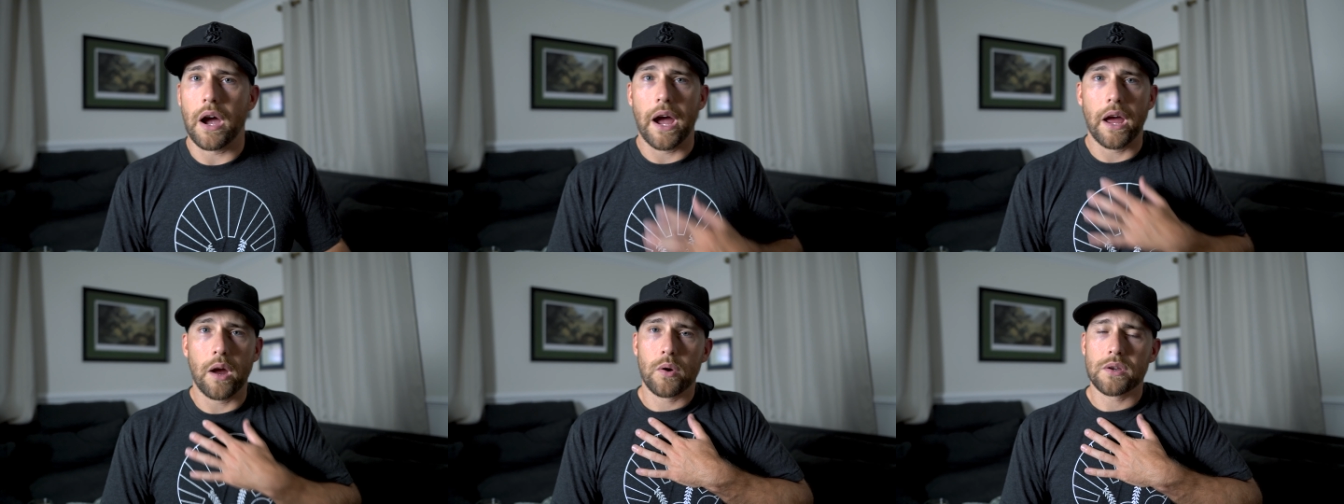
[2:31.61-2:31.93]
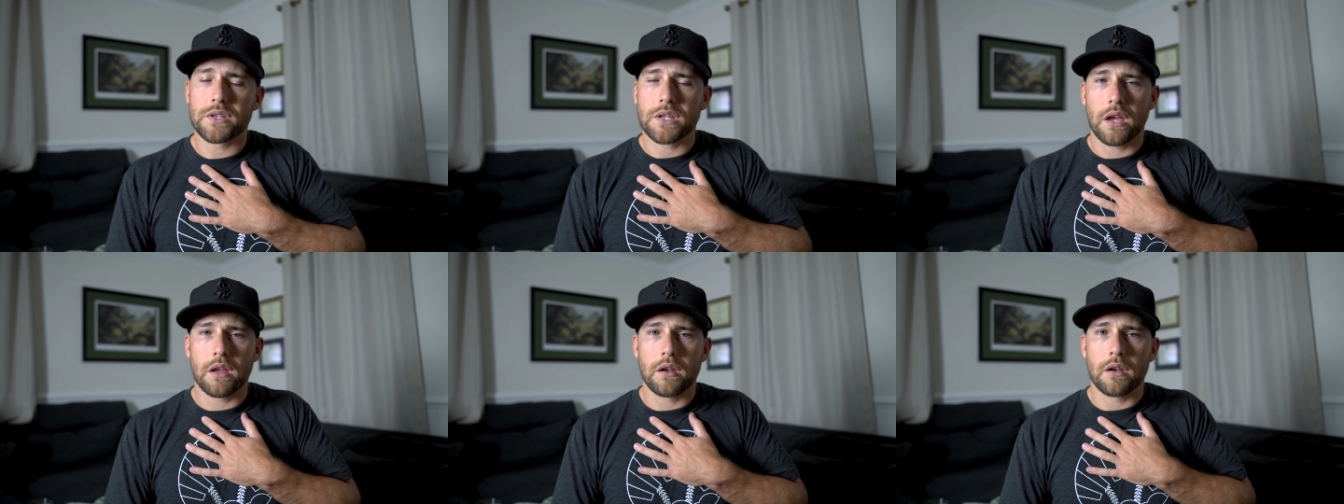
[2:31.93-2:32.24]
I
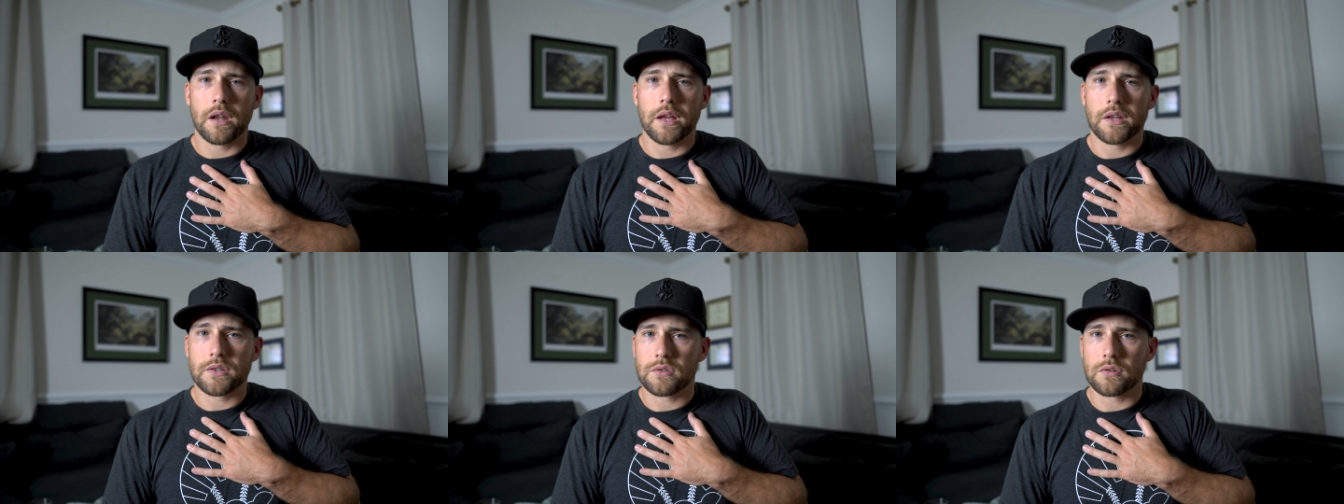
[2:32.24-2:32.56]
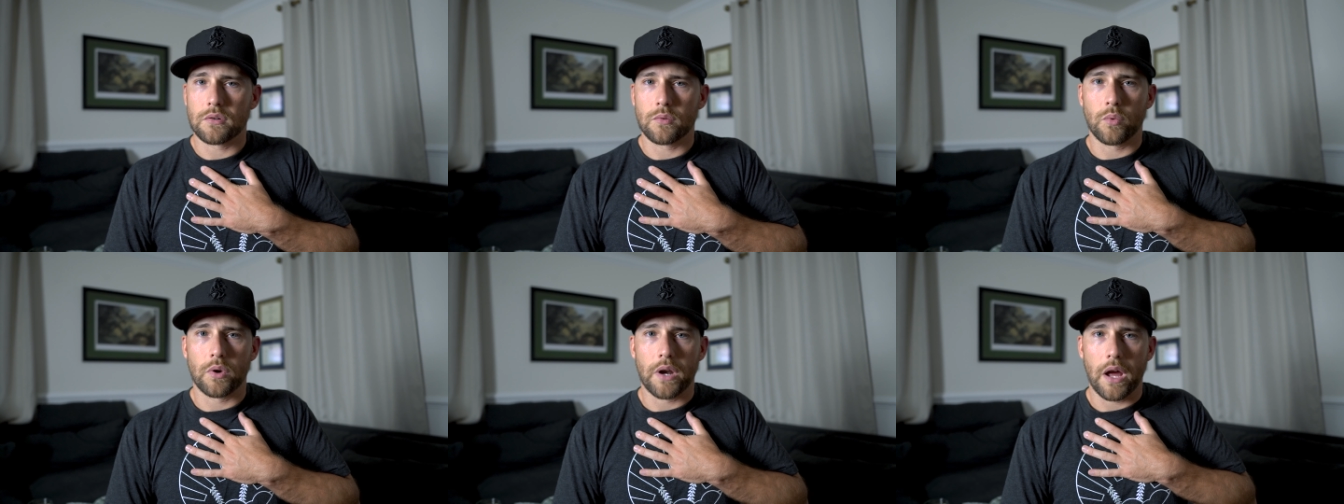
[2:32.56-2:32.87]
always had an
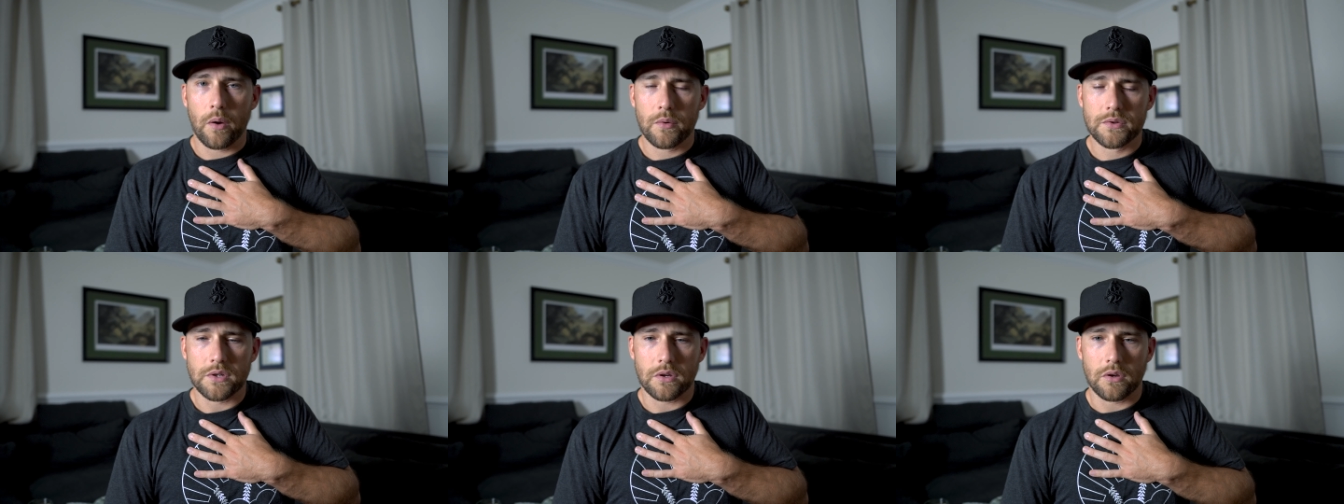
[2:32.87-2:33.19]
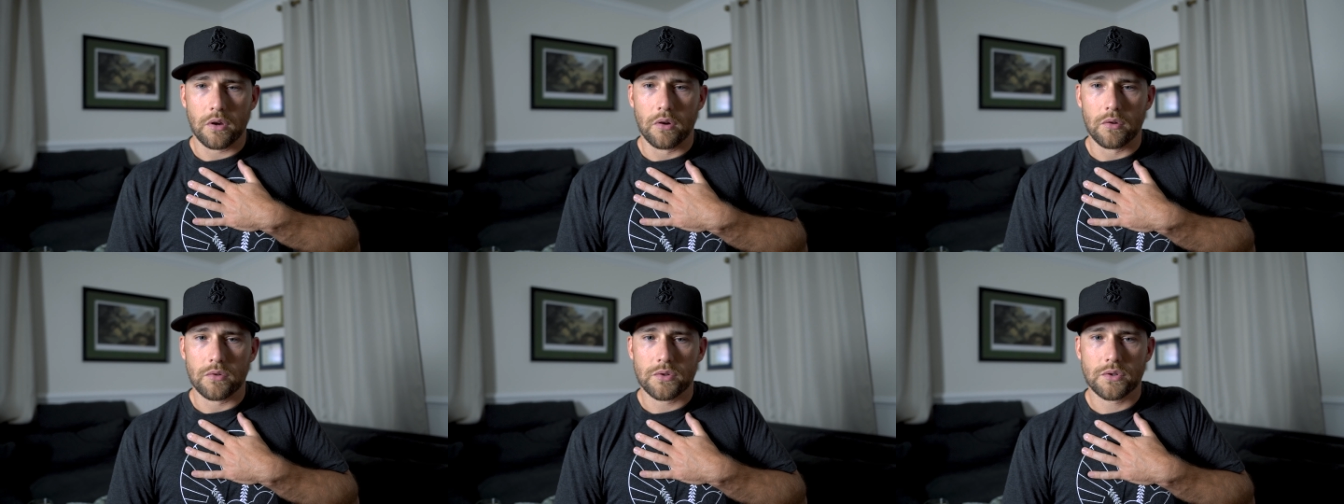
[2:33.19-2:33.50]
answer when I was a
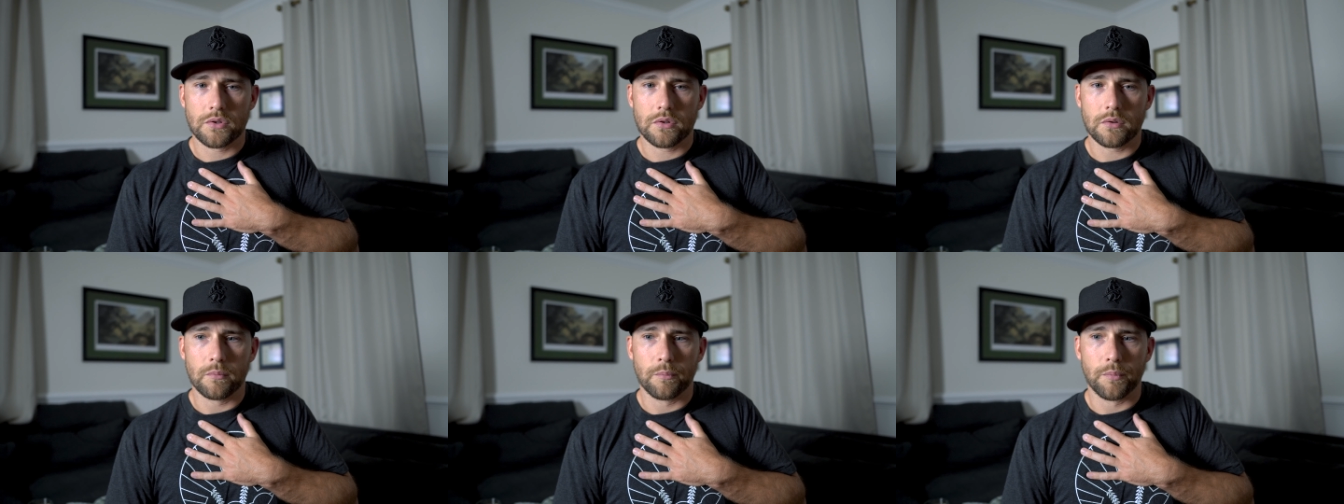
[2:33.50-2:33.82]
coach,